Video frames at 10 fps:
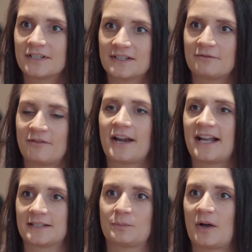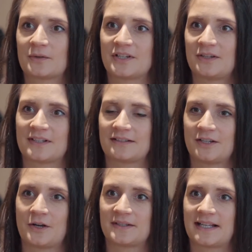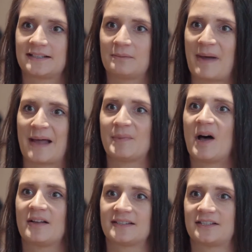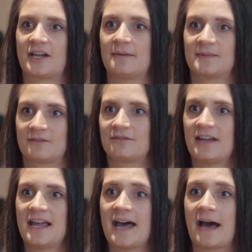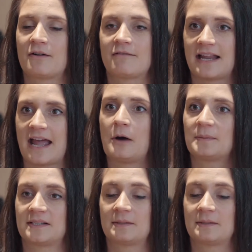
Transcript: because the finance world, you know, it's had some bad past in terms of how it really helps,